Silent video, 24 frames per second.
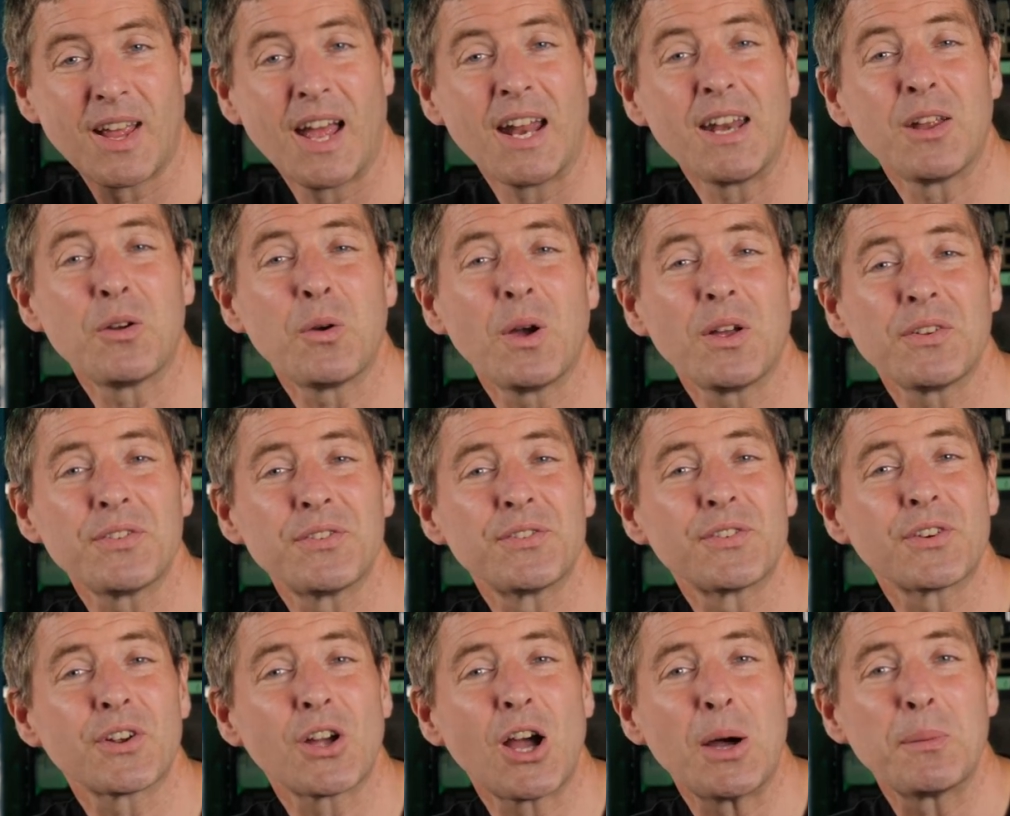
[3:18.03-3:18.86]
Any
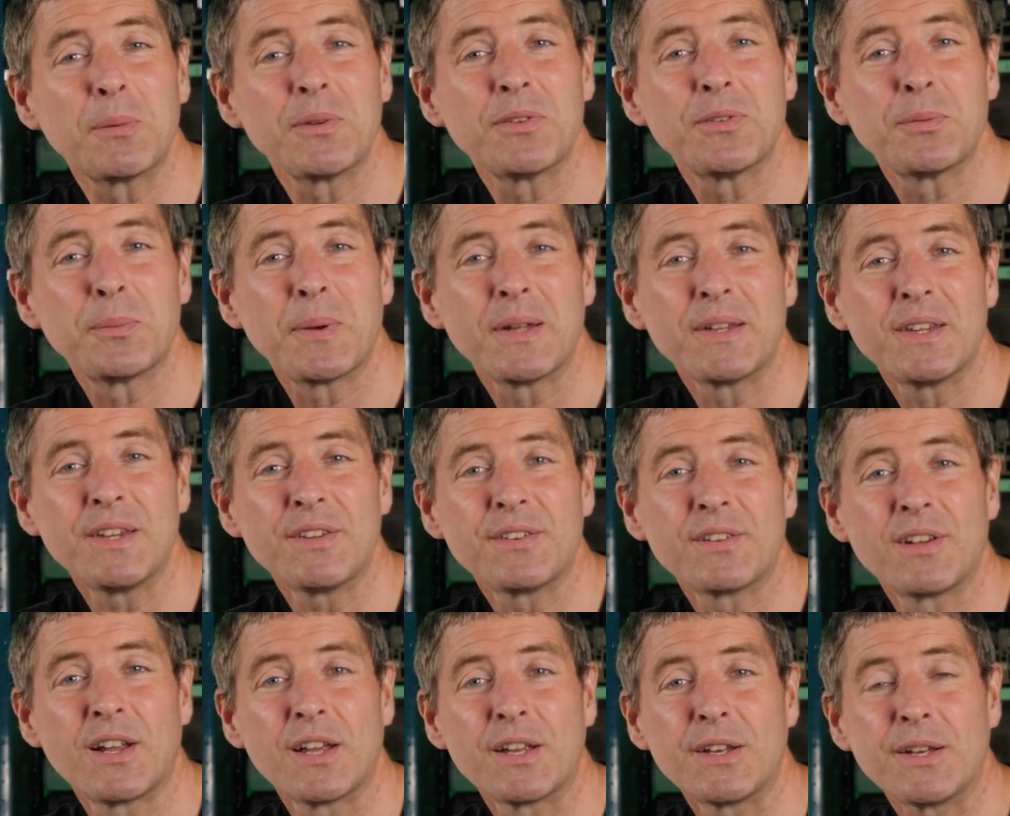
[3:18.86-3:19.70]
questions or comments about
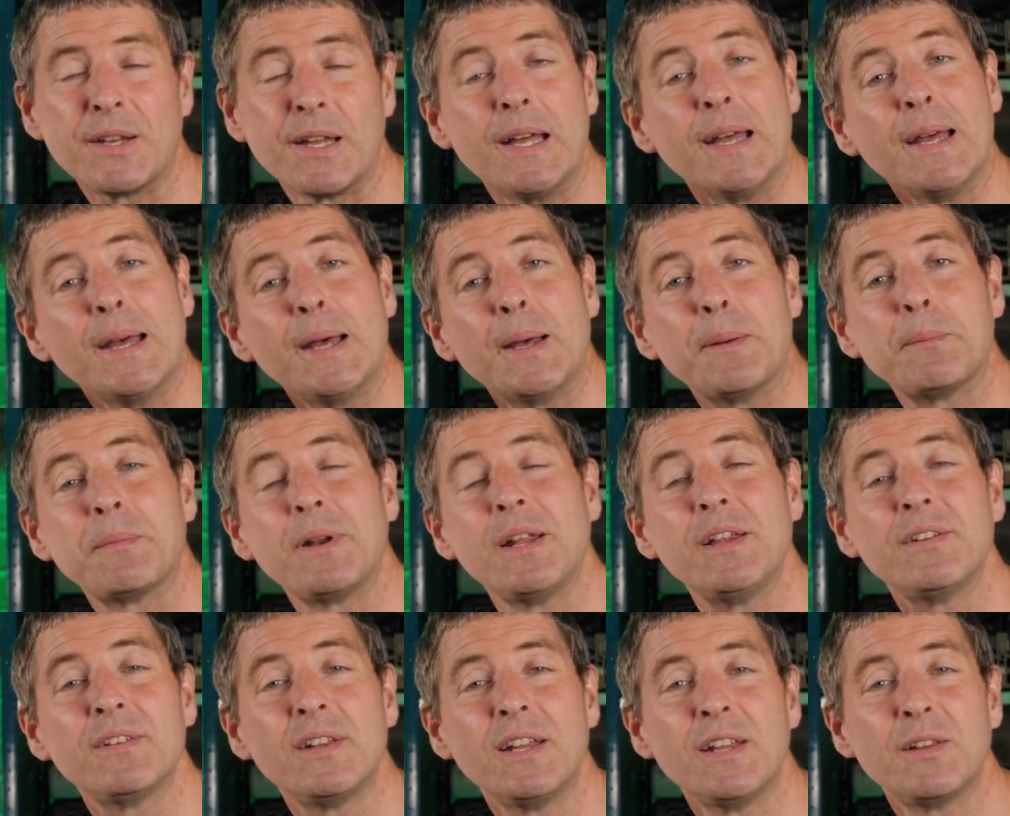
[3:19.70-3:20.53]
this light,
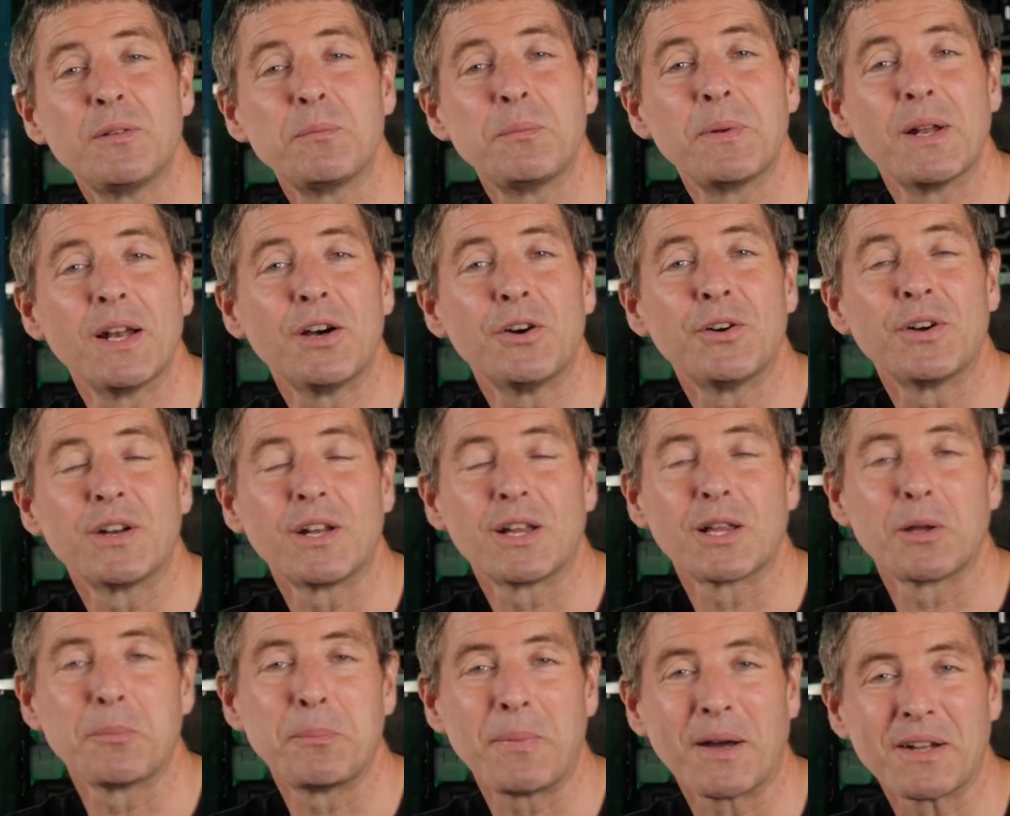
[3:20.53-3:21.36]
please leave them below, and
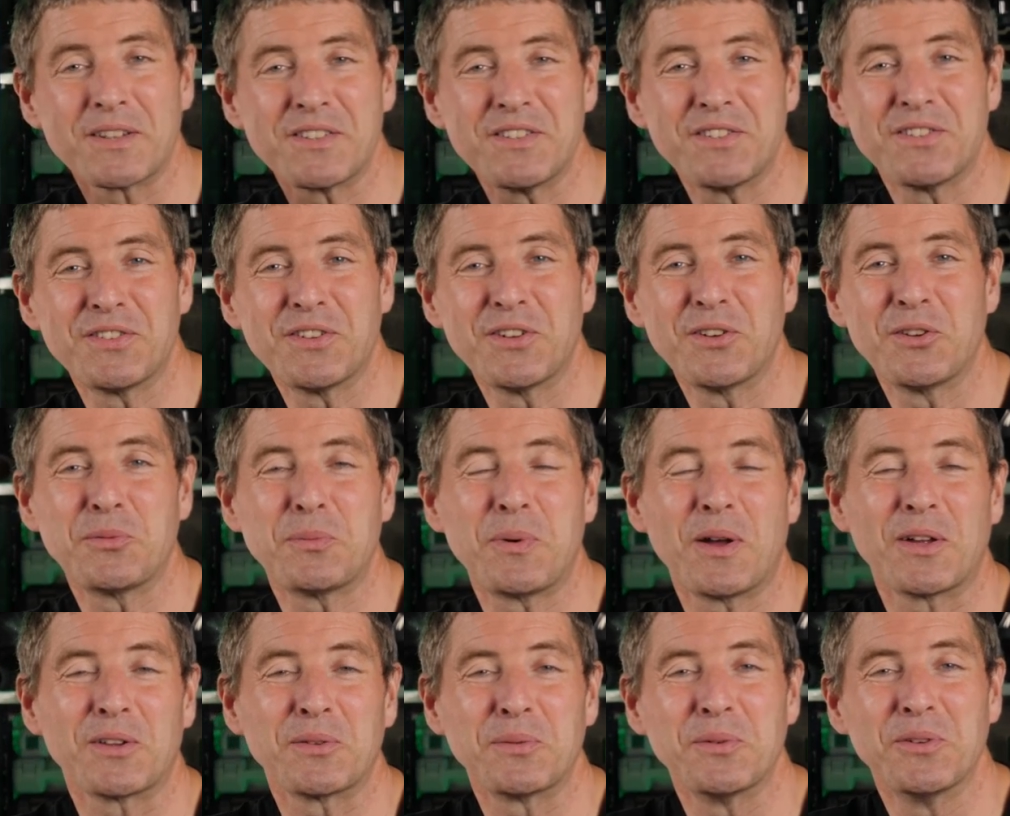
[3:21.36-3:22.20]
I'll get back to you as soon as
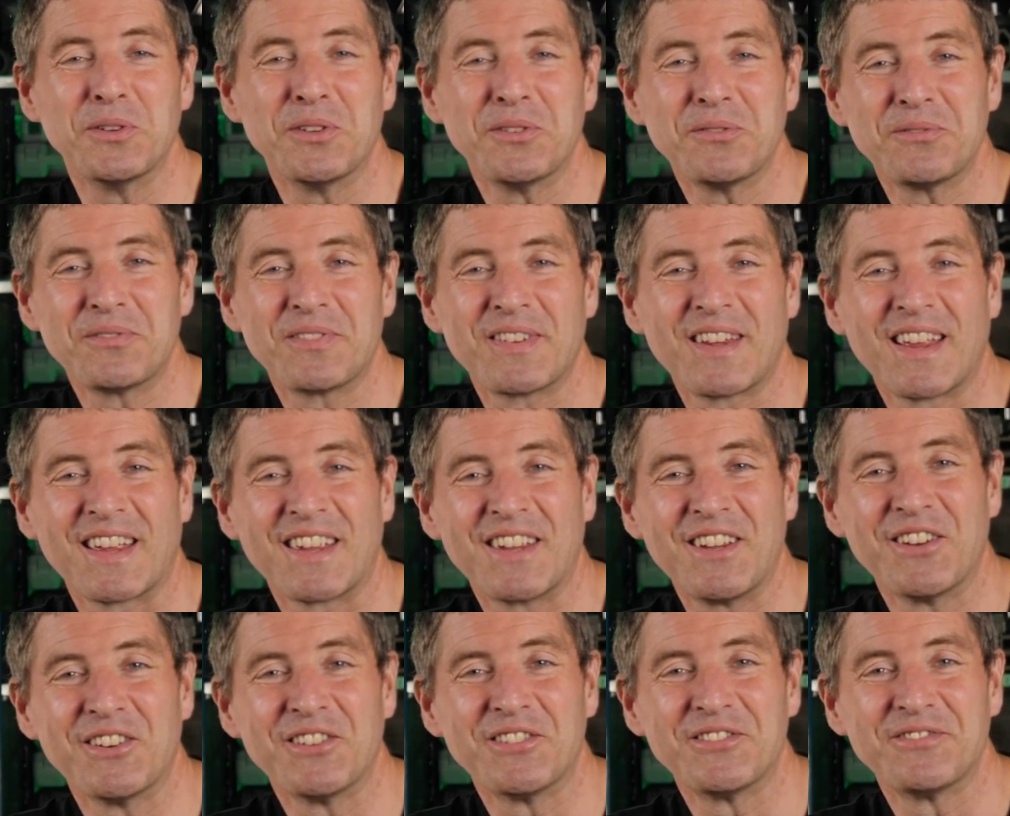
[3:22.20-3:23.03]
possible.
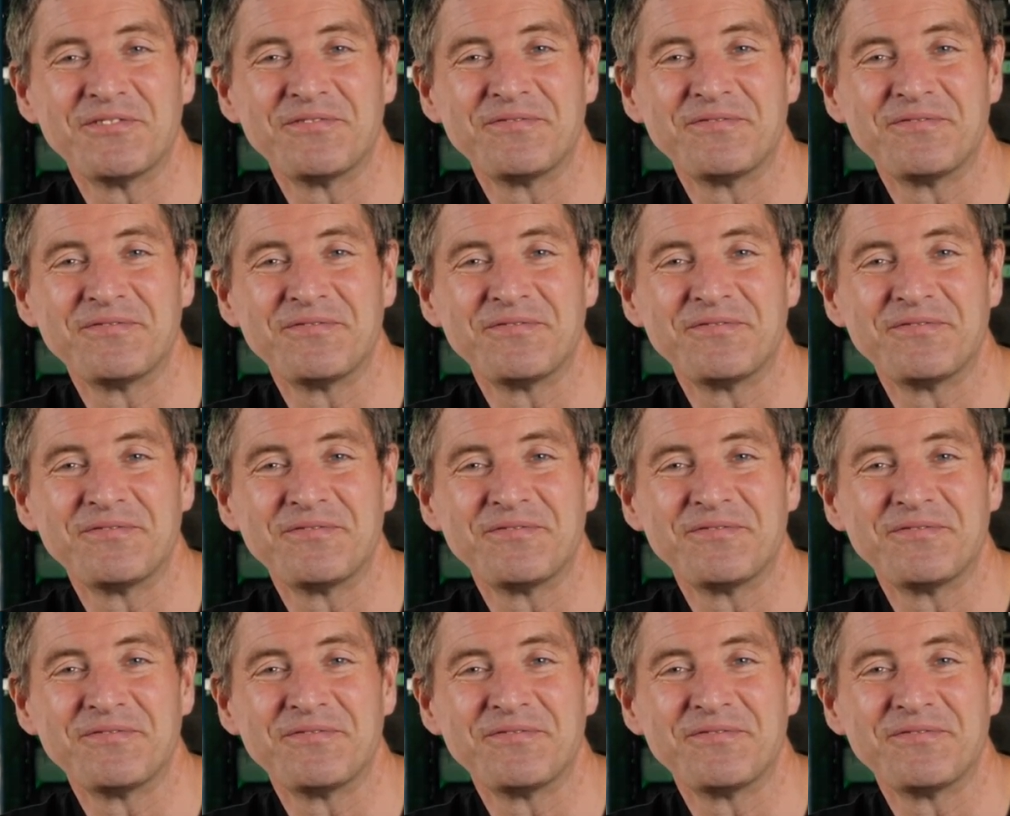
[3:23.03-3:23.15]
Thank you.